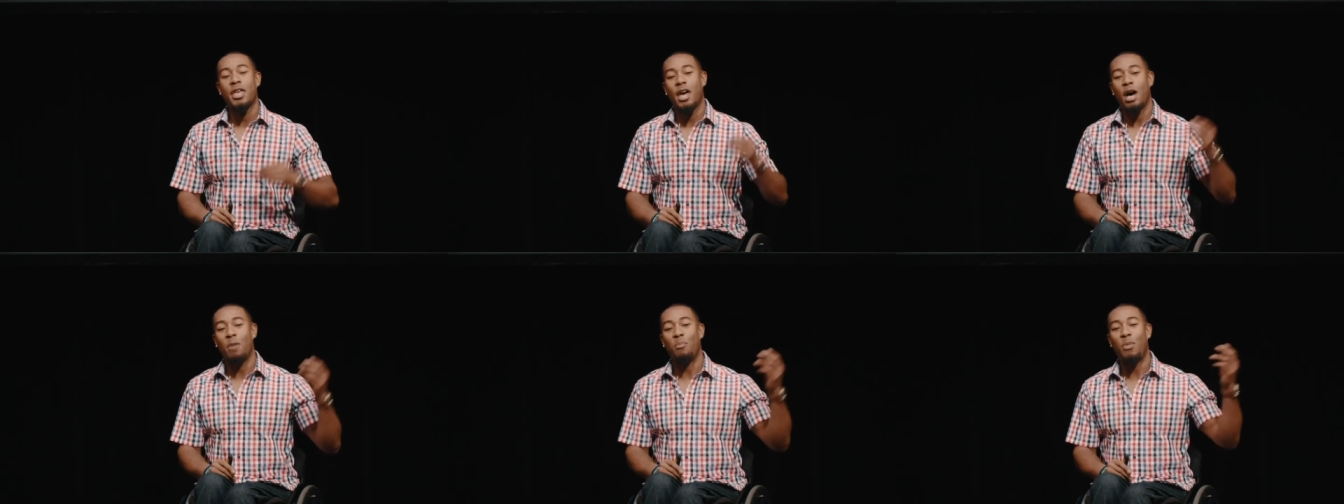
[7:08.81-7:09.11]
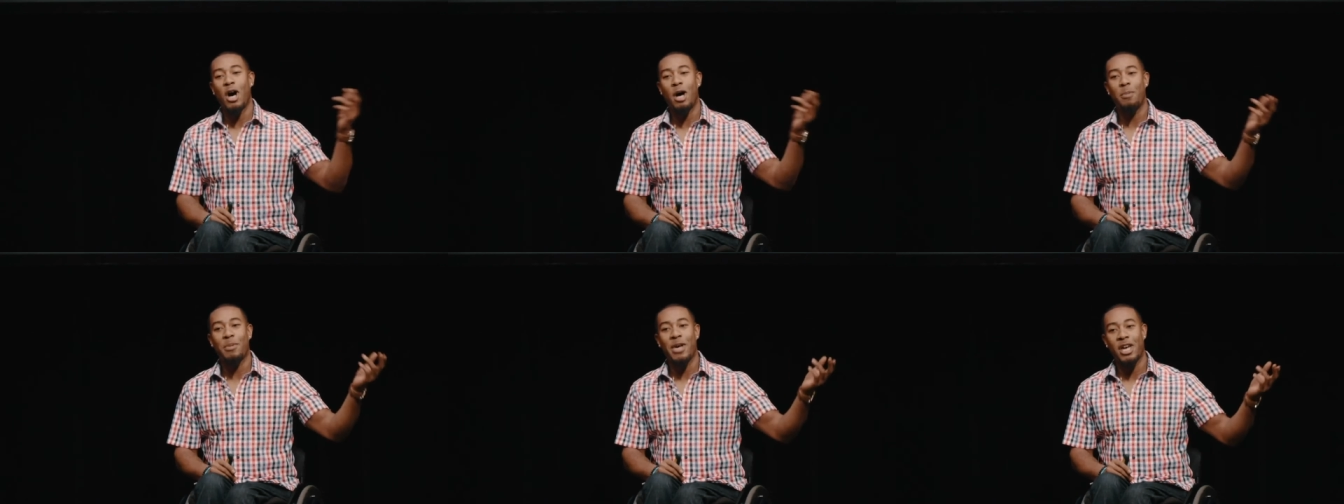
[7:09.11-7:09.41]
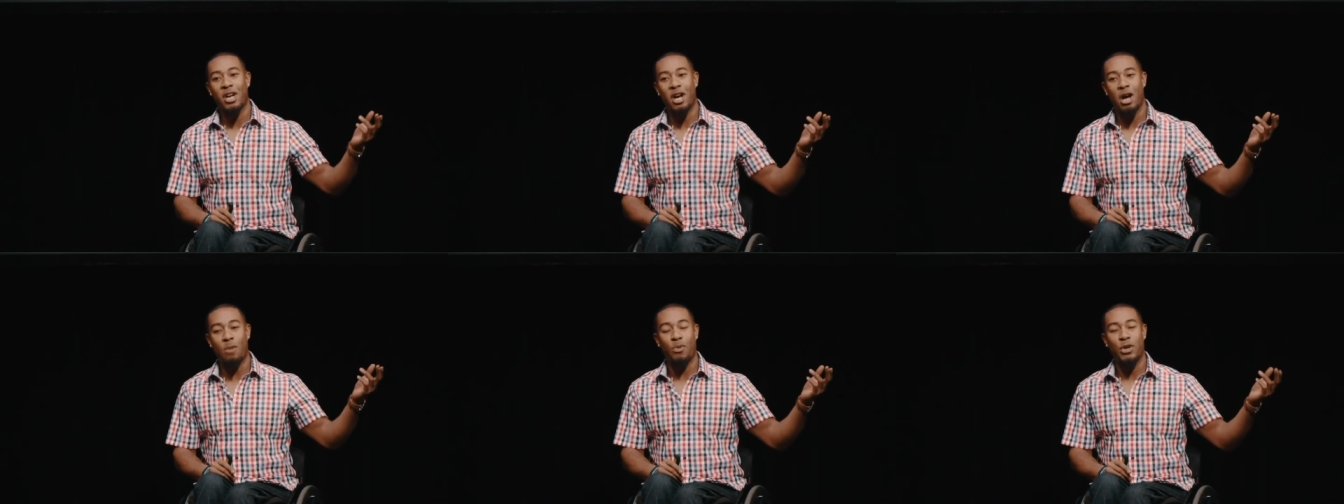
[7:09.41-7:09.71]
a
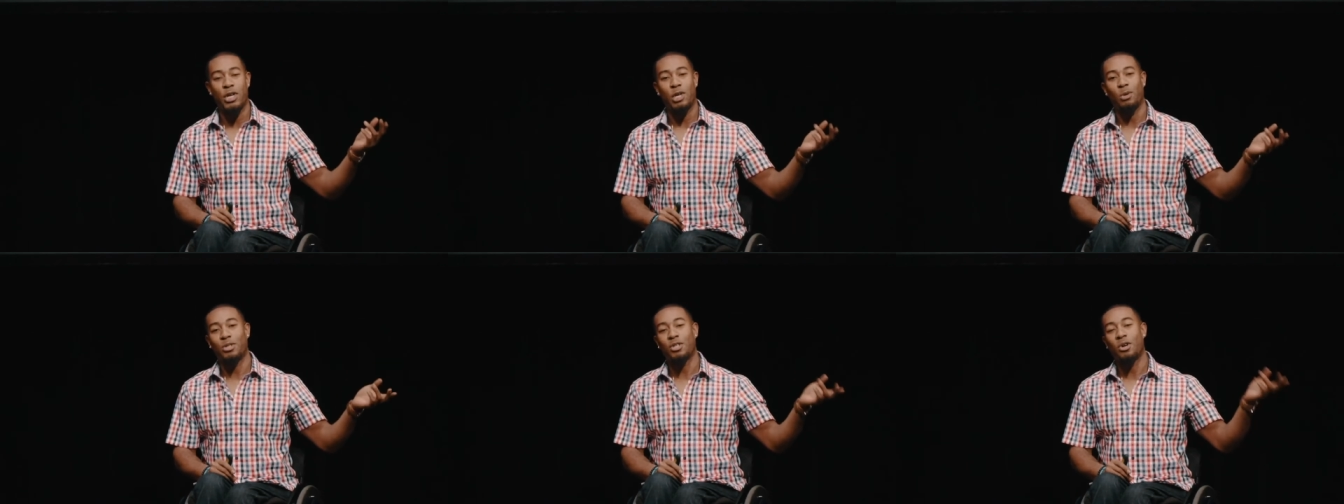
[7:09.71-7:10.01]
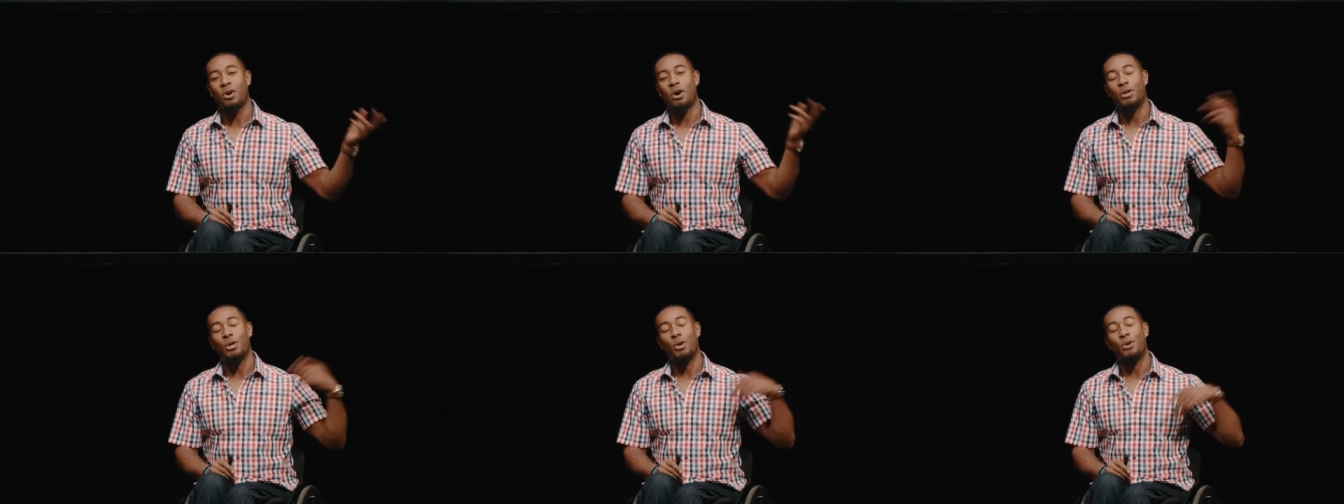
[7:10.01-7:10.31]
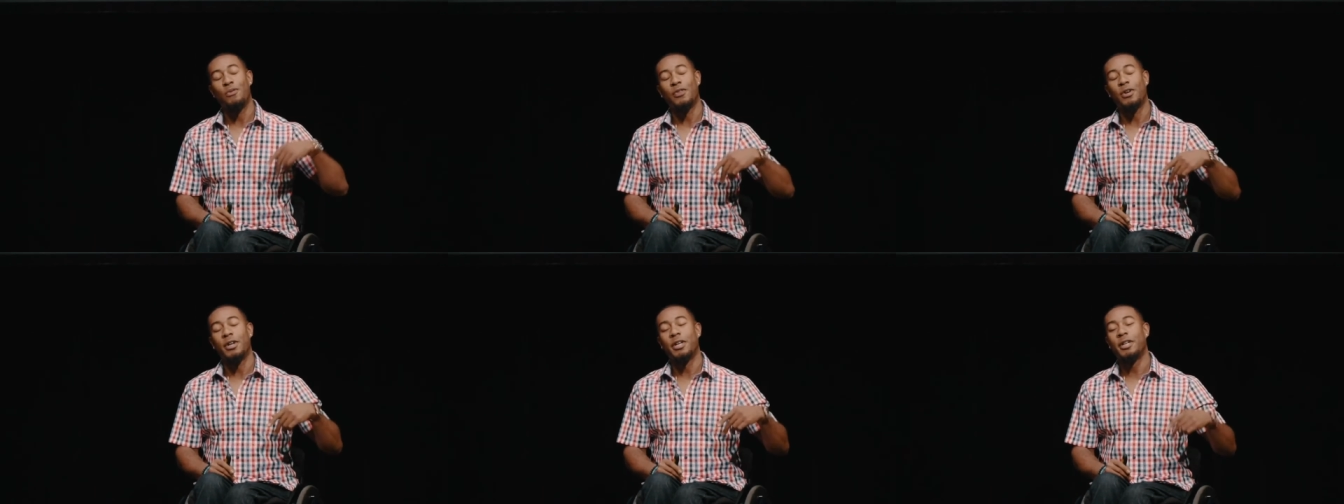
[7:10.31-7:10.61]
Bobcat operator was called
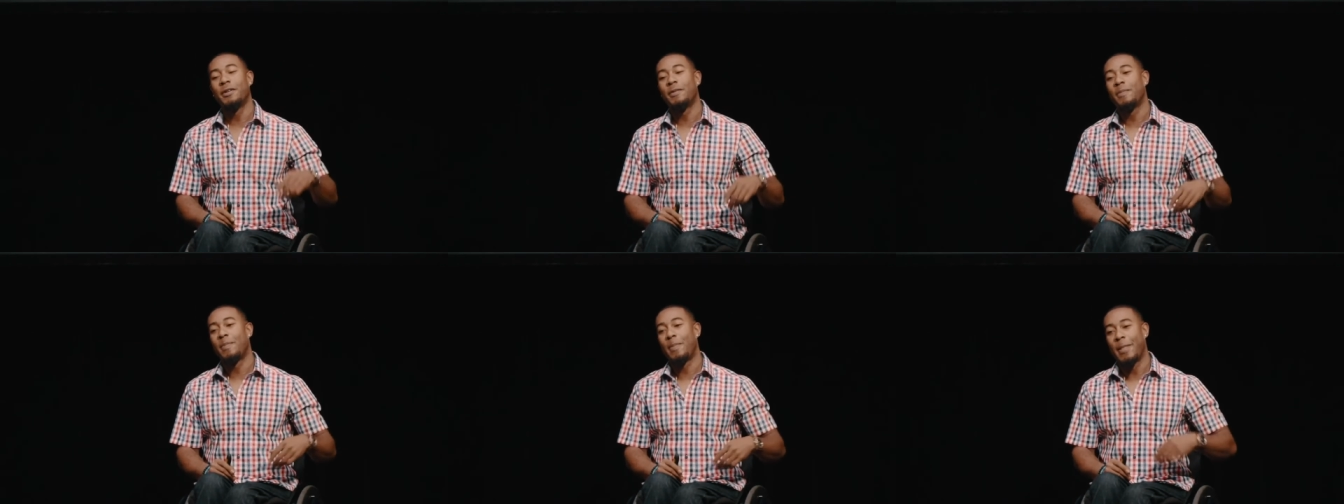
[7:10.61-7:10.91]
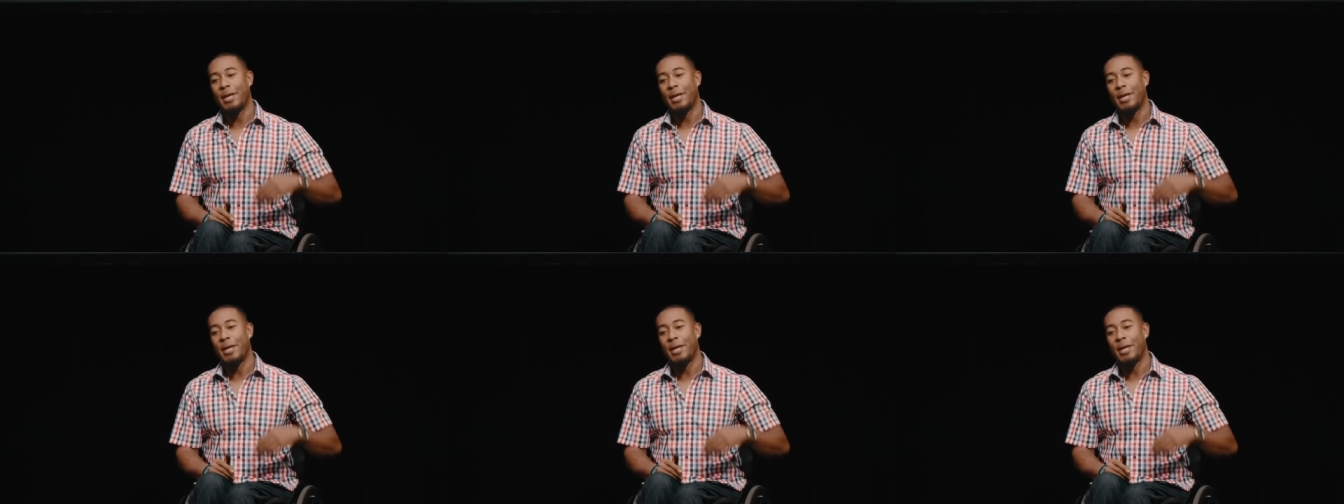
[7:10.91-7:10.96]
over